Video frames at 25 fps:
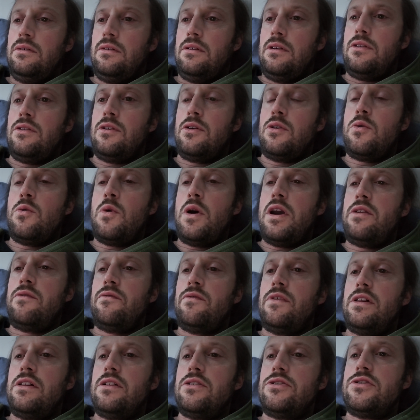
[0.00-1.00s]
In the quaint
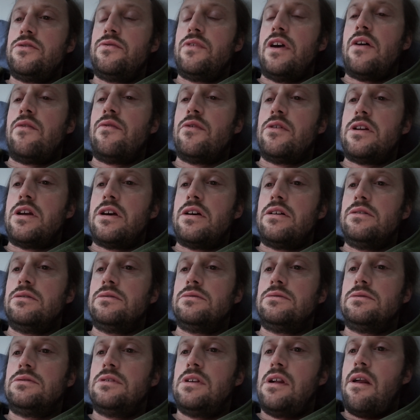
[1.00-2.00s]
village of Everdale,
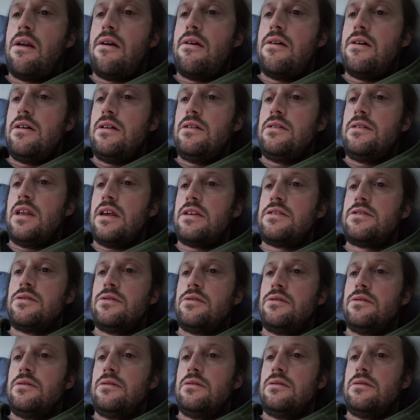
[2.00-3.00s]

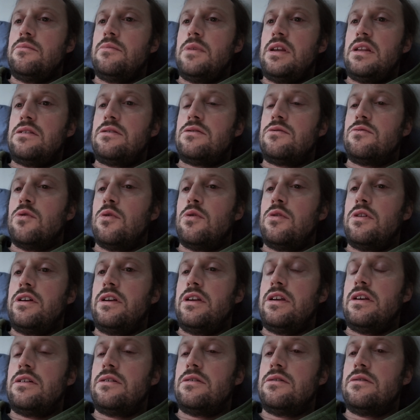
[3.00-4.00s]
nestled amidst rolling
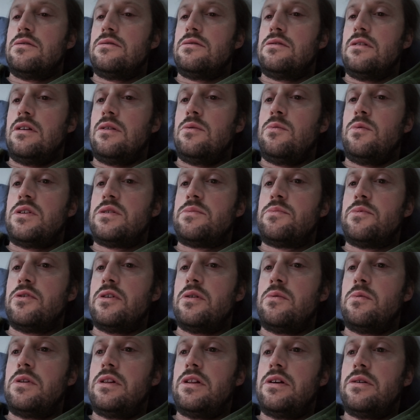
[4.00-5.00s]
hills and
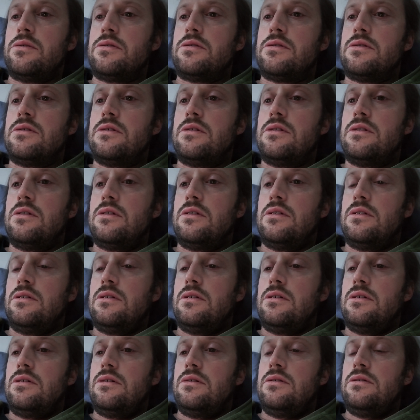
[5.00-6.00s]
whispering willows,
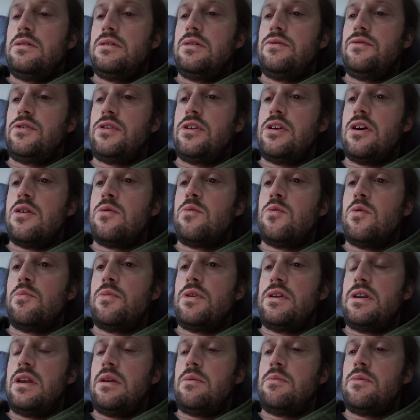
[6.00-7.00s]
lived a young
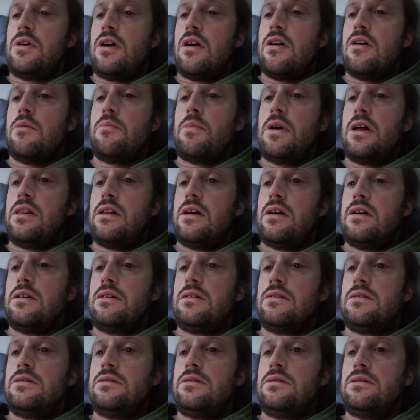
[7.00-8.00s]
woman named Arabella.
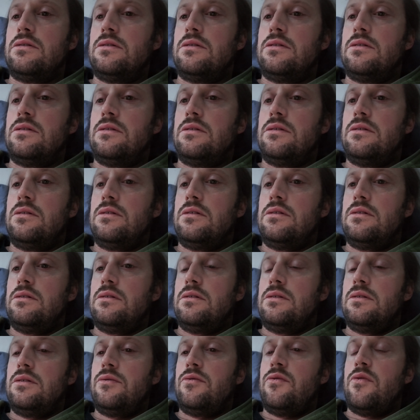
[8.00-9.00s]

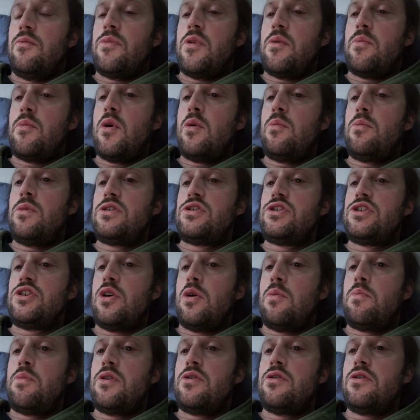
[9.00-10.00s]
From the moment she
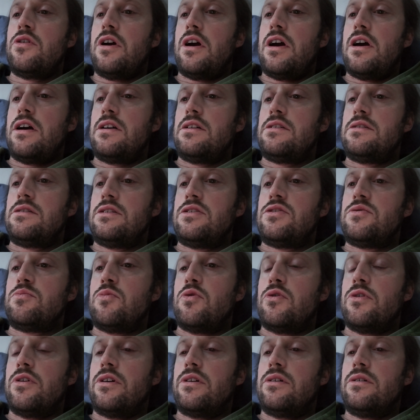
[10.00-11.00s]
opened her eyes each
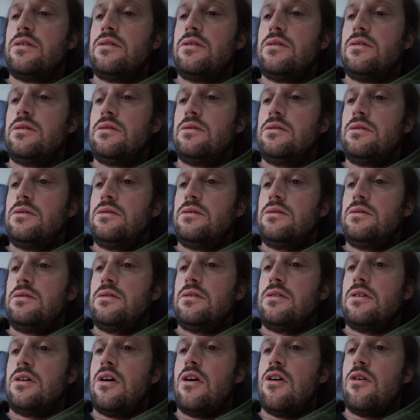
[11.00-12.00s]
morning,
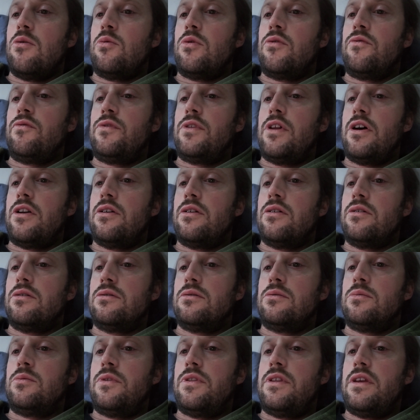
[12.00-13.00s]
her heart would flutter
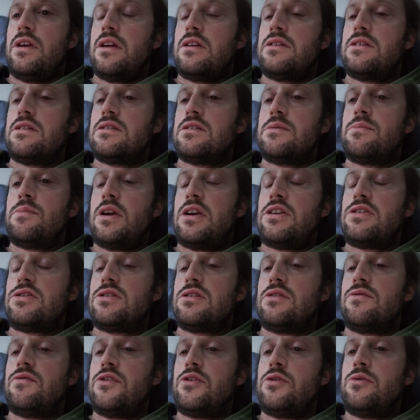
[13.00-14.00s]
with the
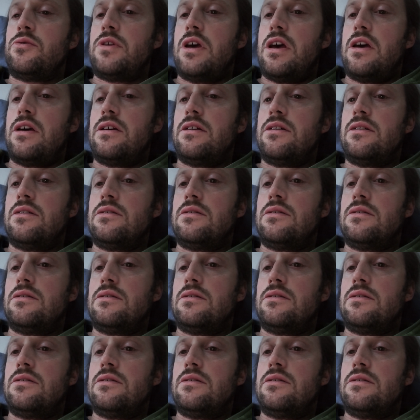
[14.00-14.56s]
anticipation of a new day.